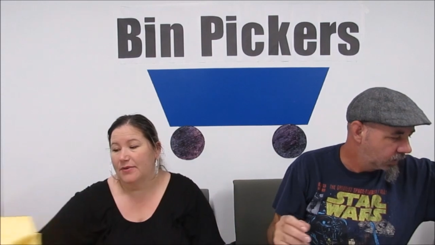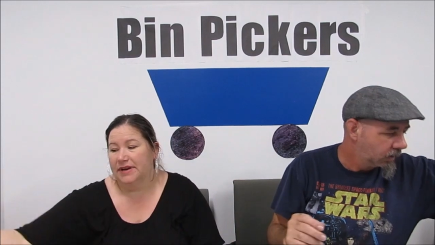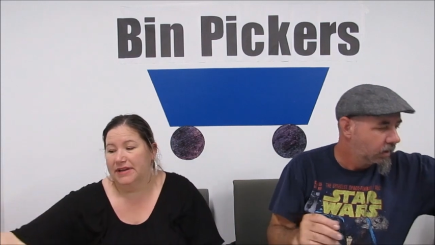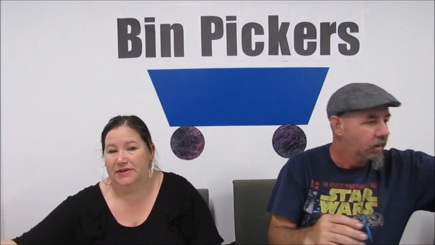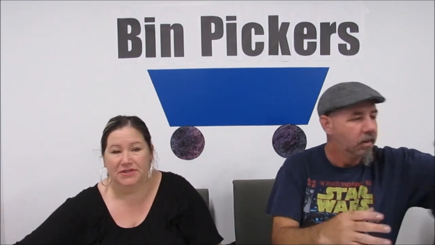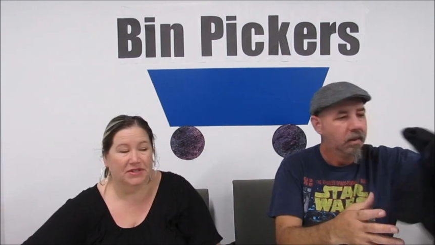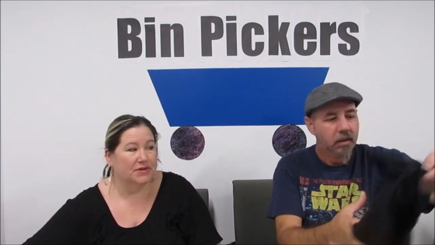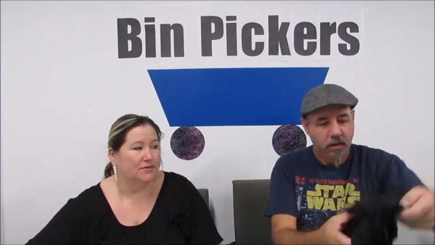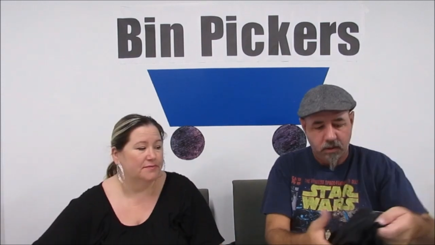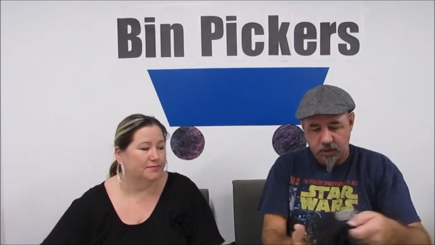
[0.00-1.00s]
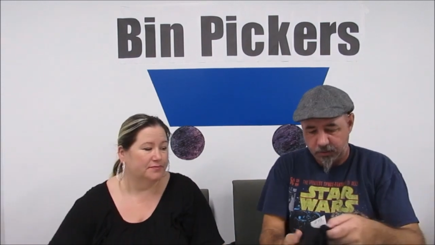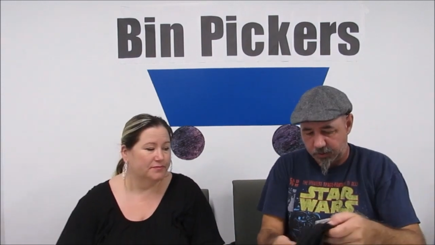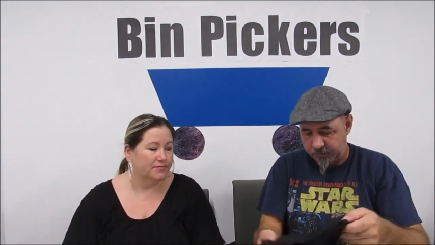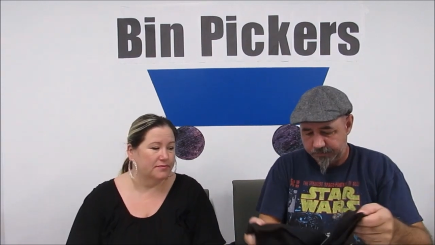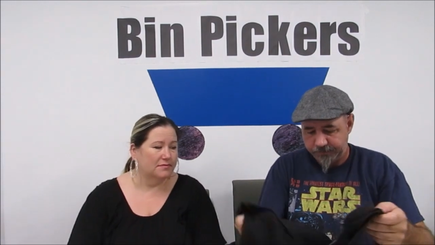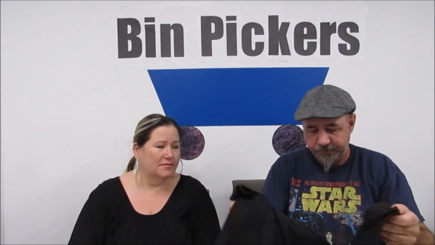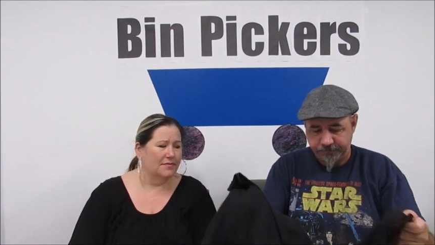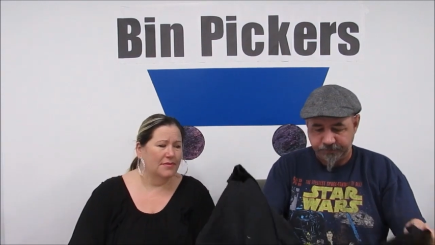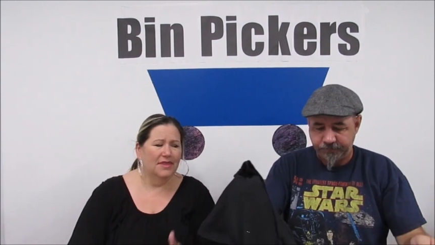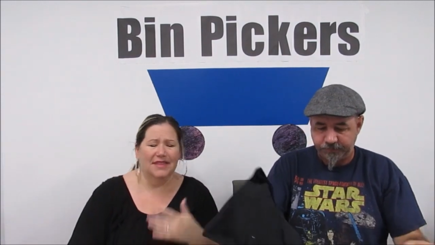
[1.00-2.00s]
Speaker 1: one in here too. Is there?
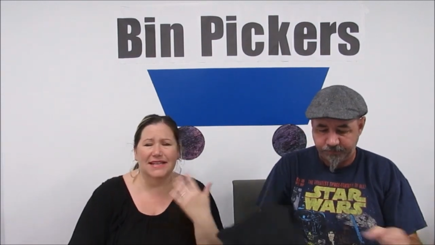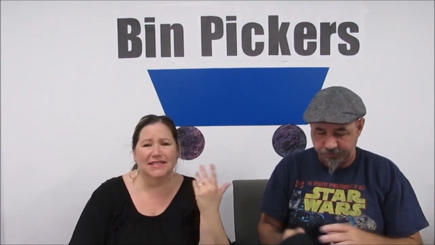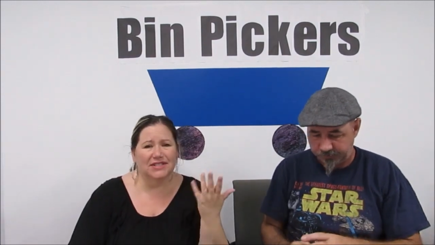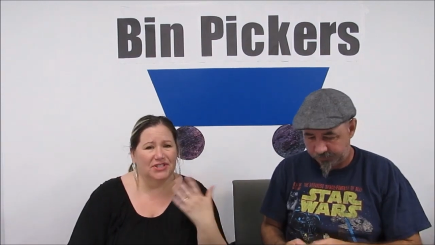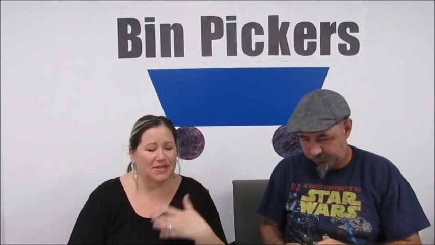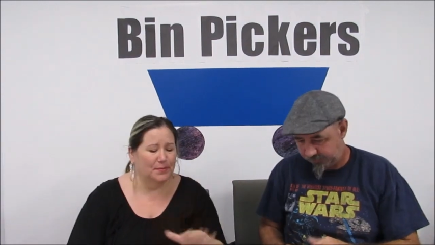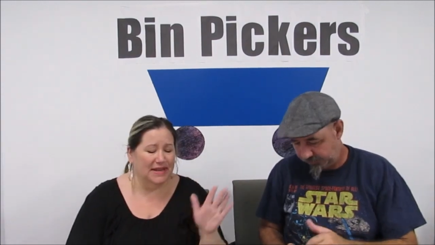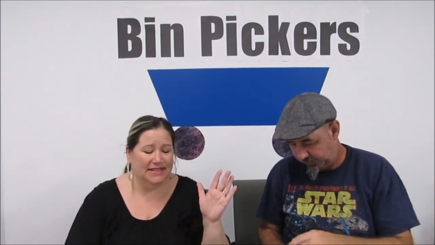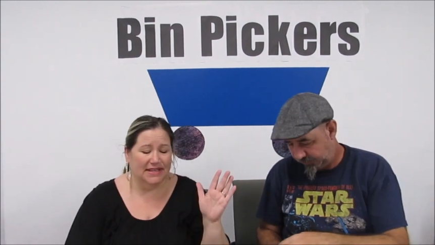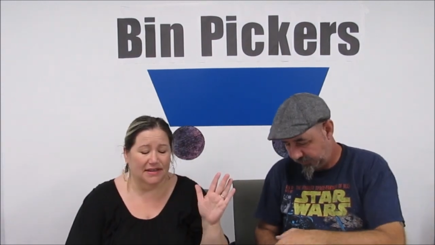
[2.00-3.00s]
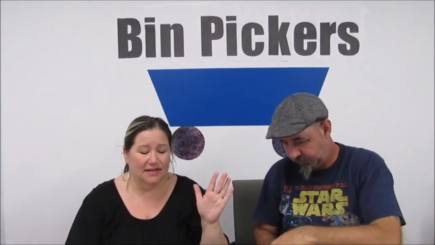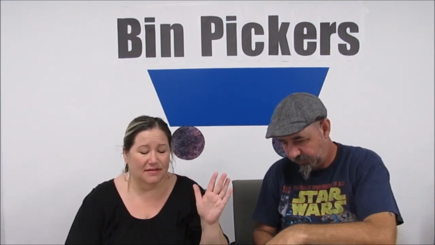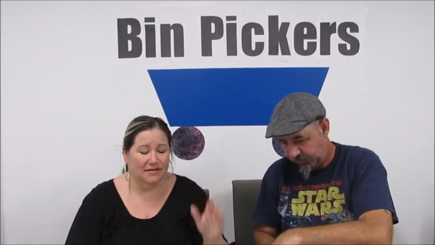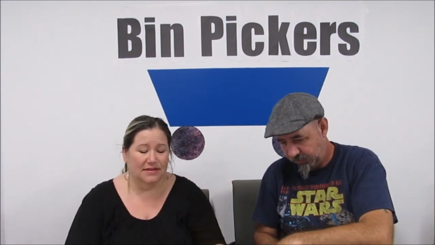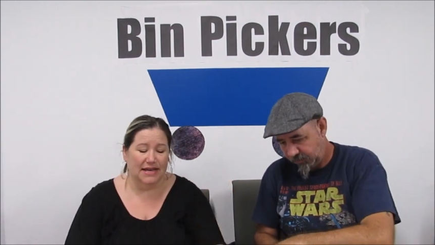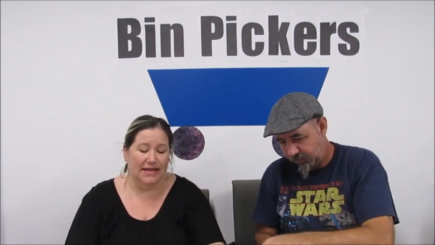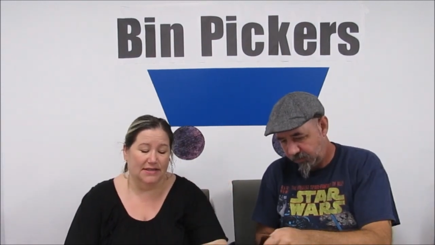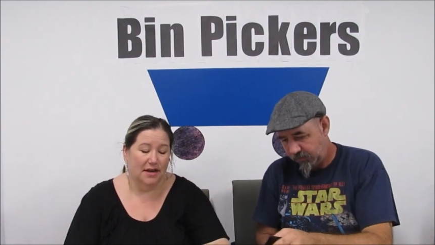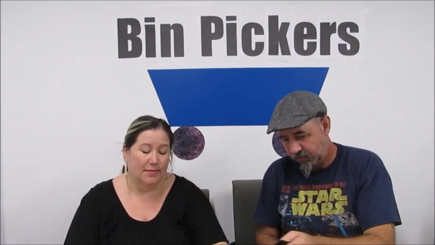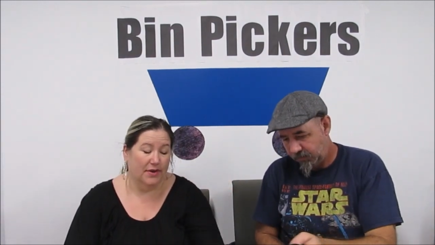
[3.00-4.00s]
This is just a basic tank
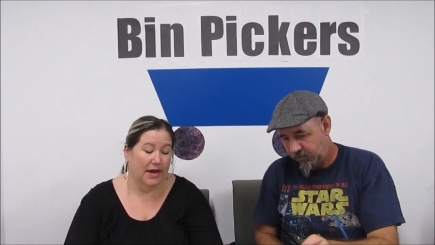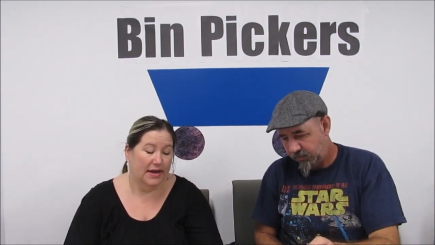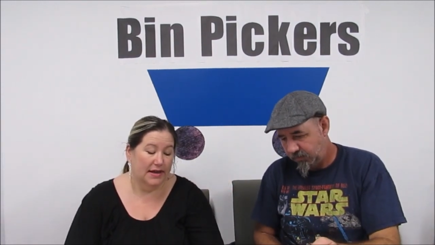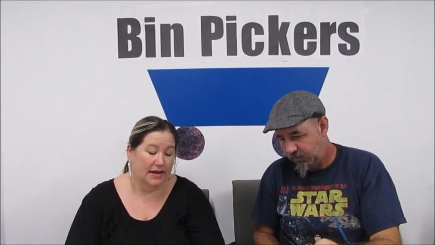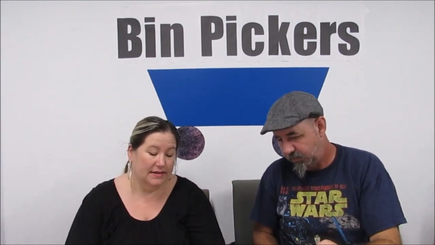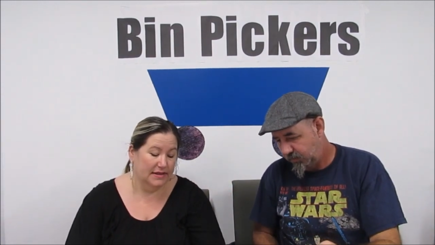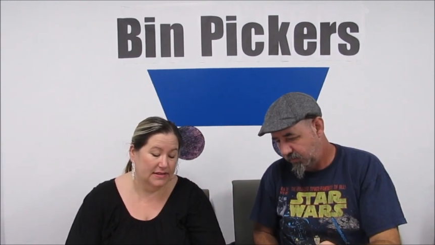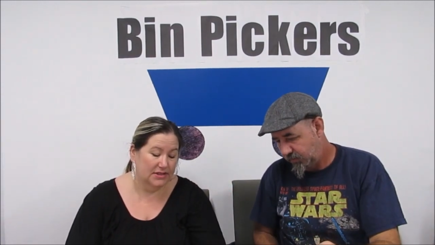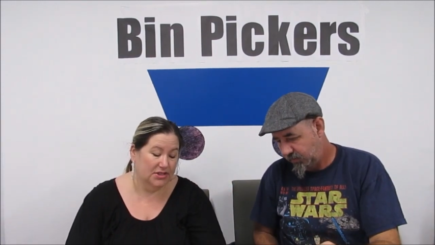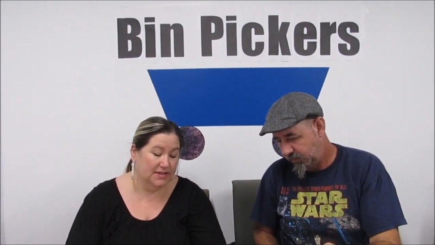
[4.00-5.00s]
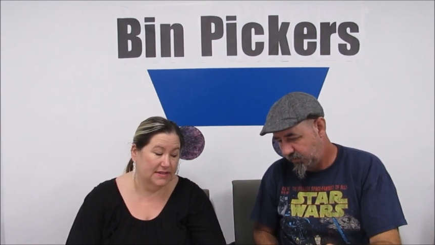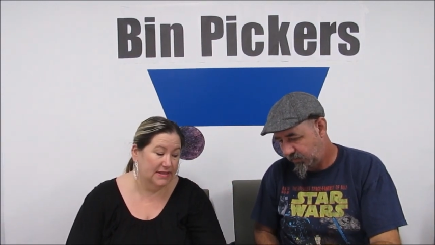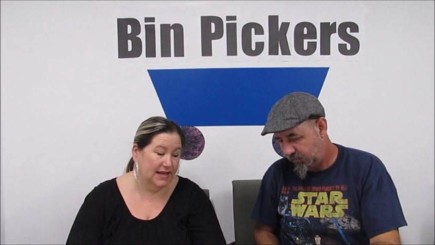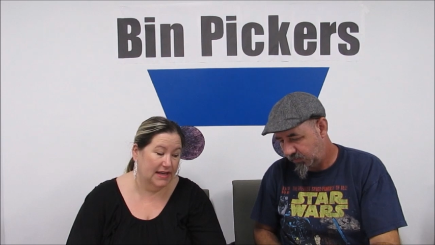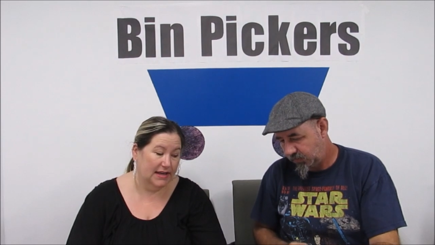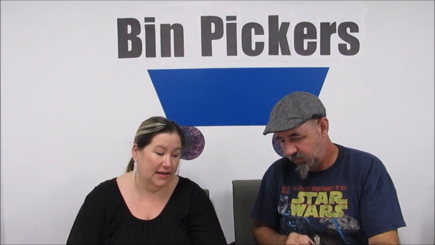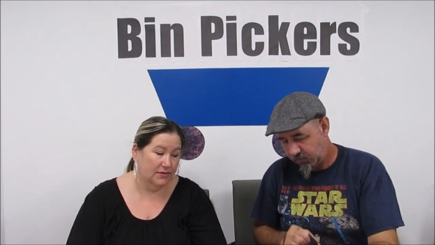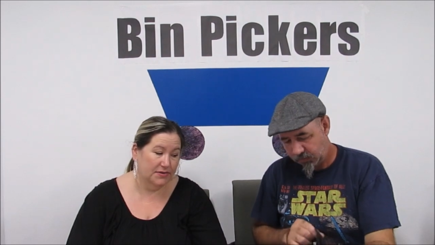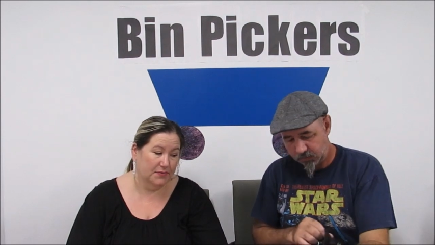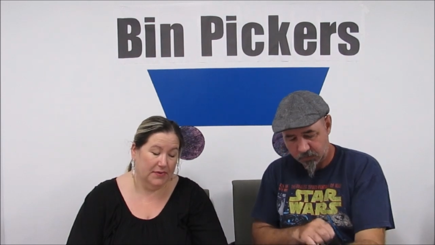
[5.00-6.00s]
top. Okay, it's just kick it
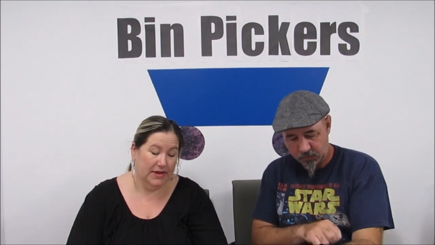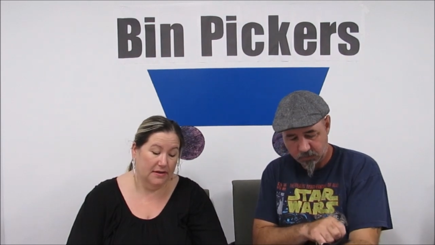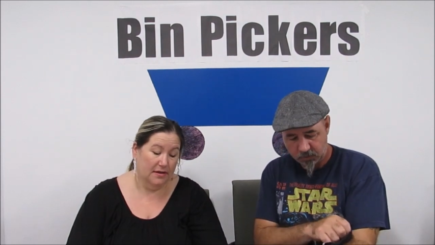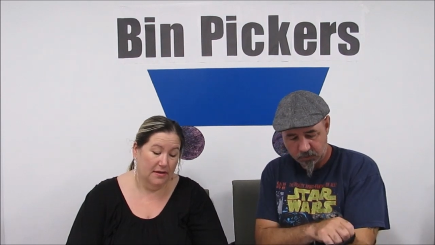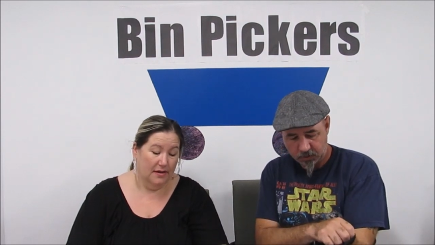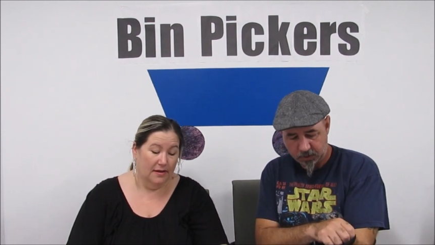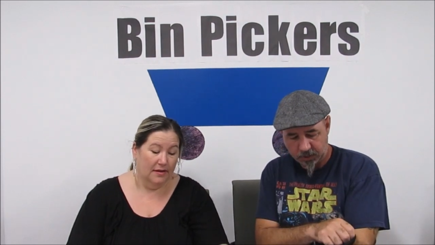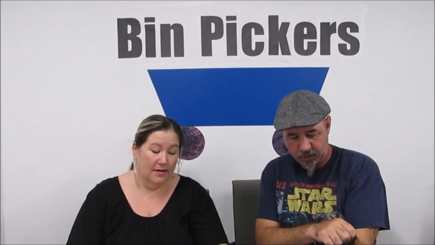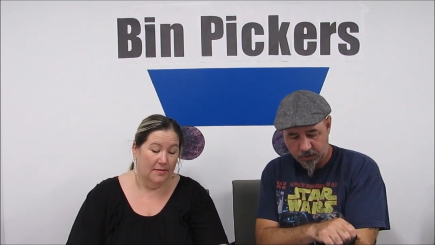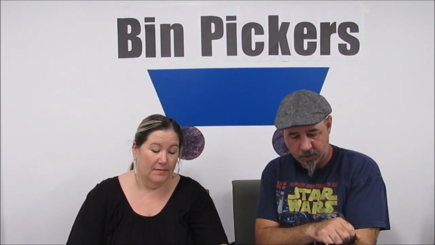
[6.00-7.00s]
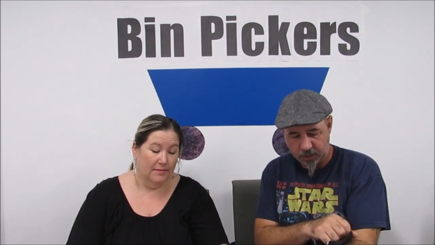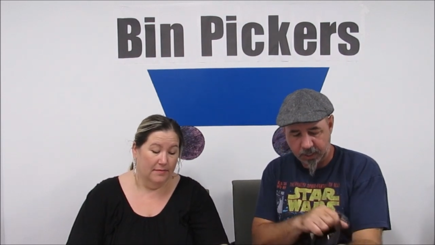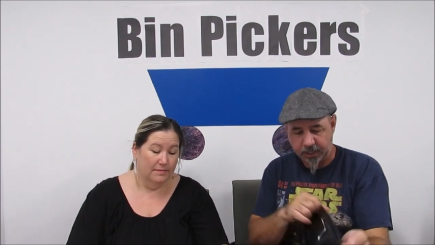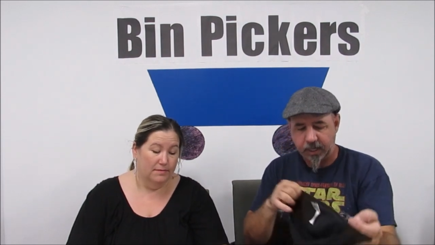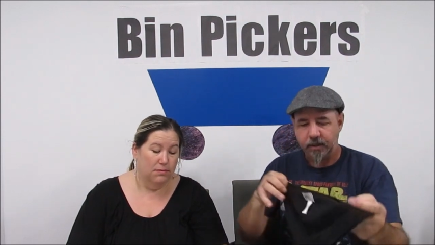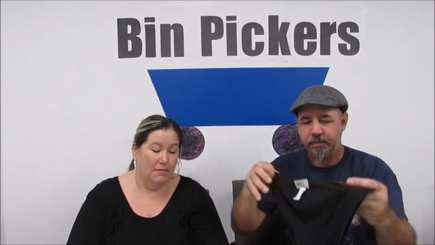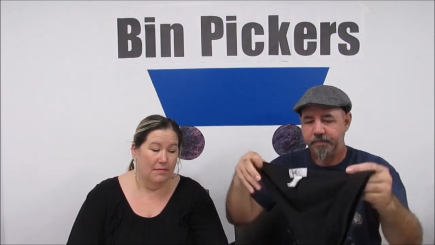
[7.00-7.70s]
or something. Kick it.